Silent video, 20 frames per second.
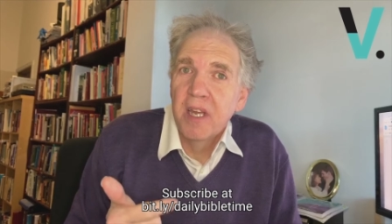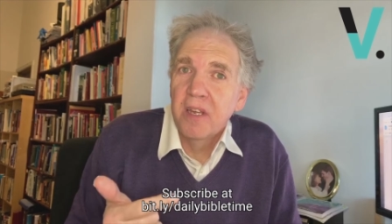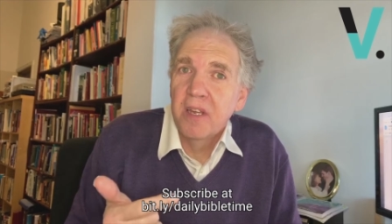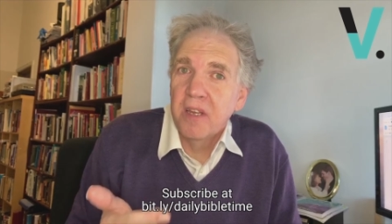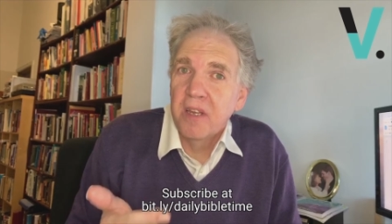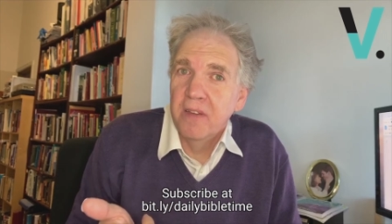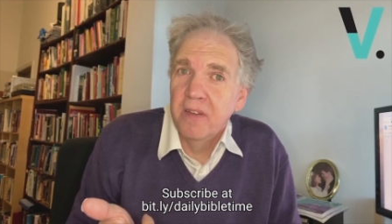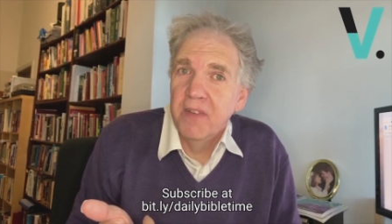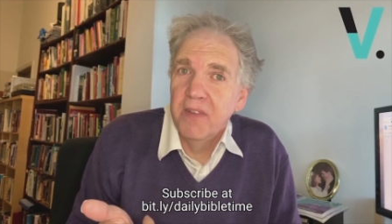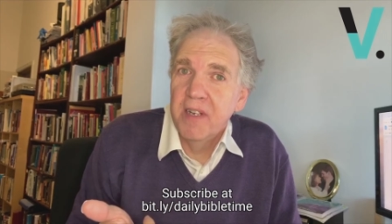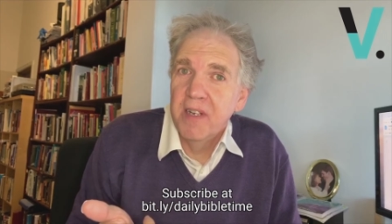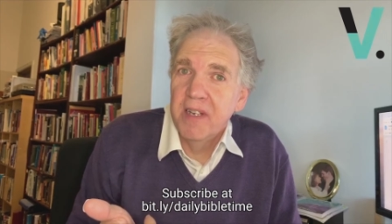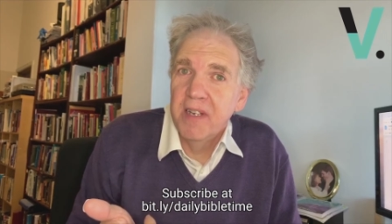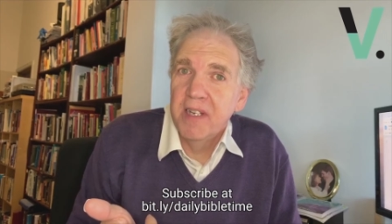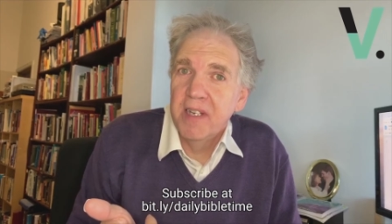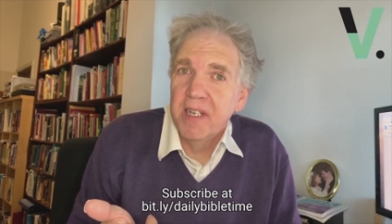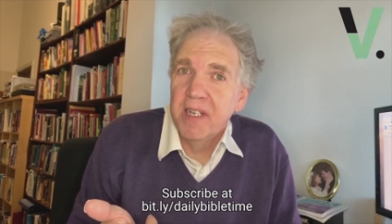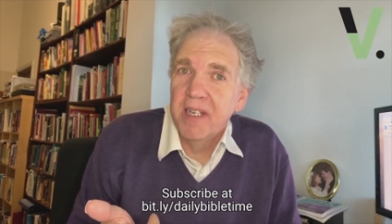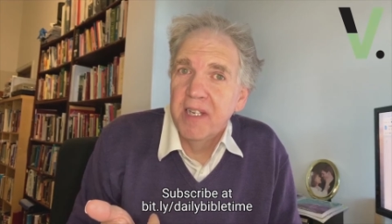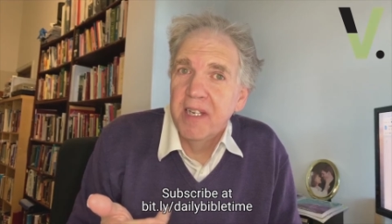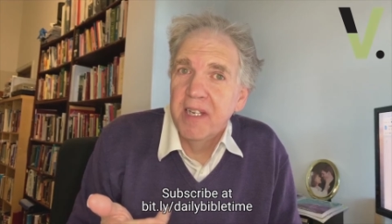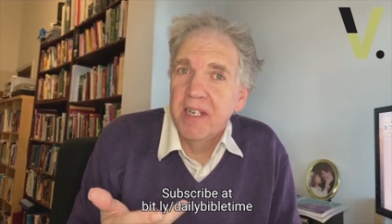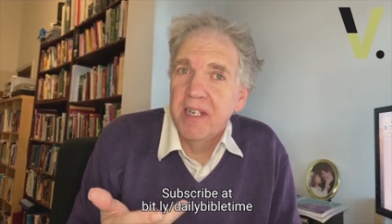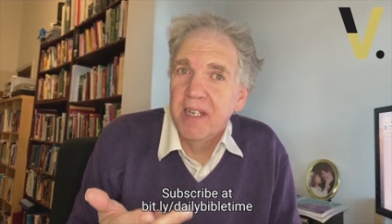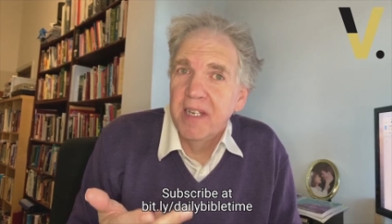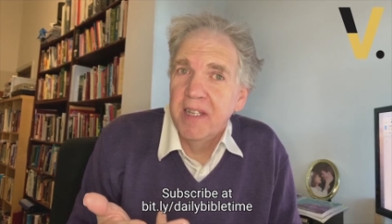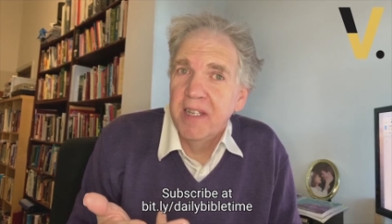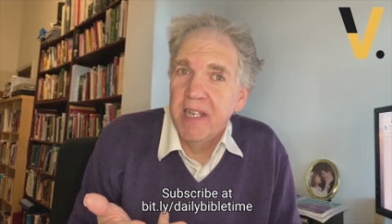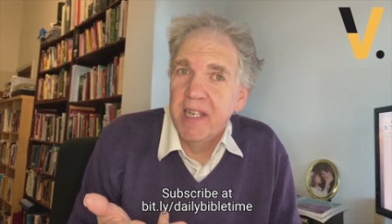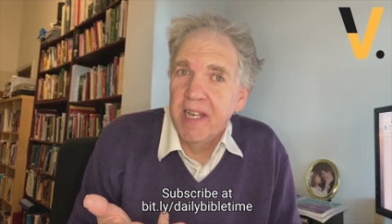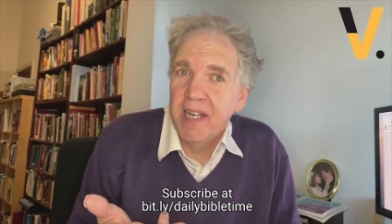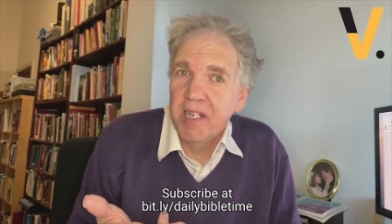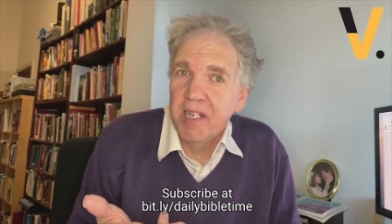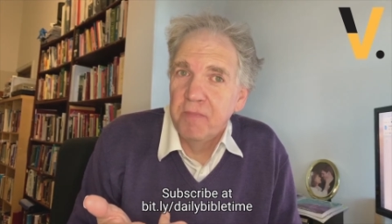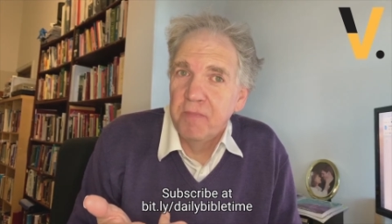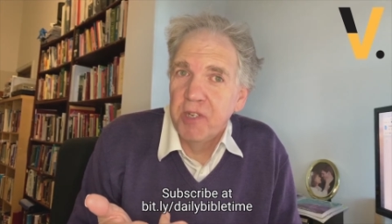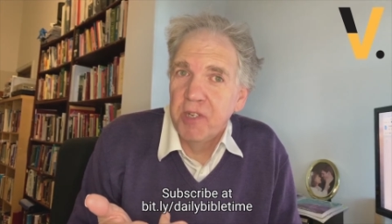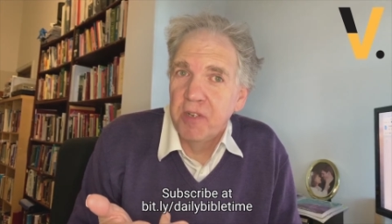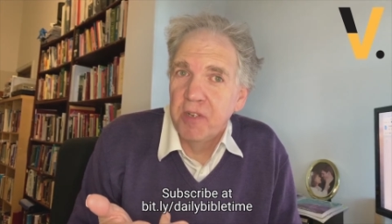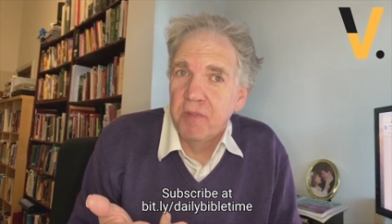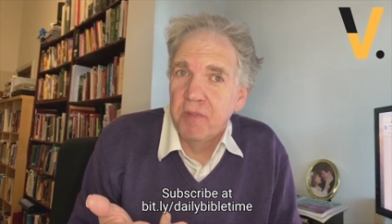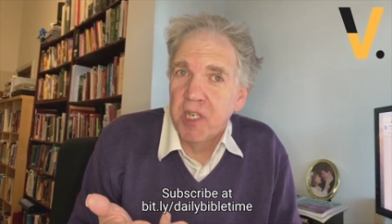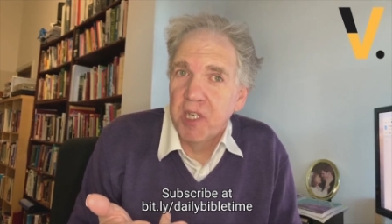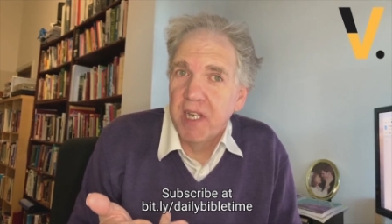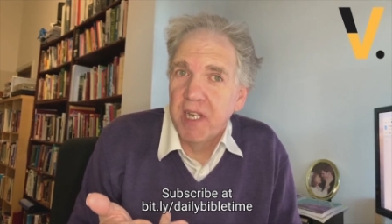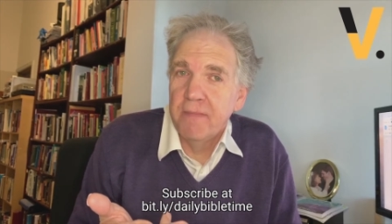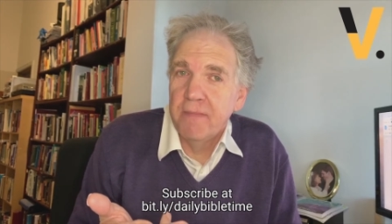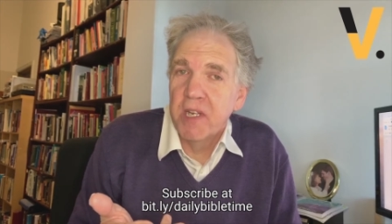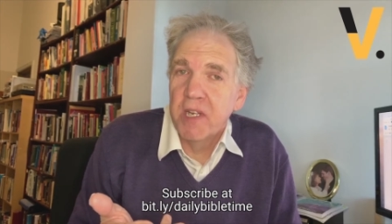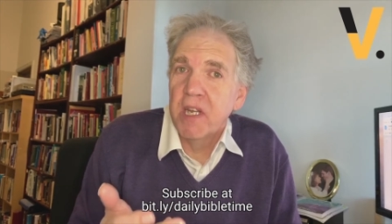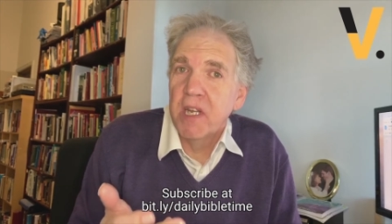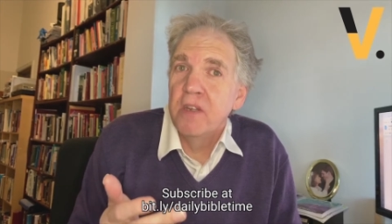COVID-19, and the Archbishop's statement,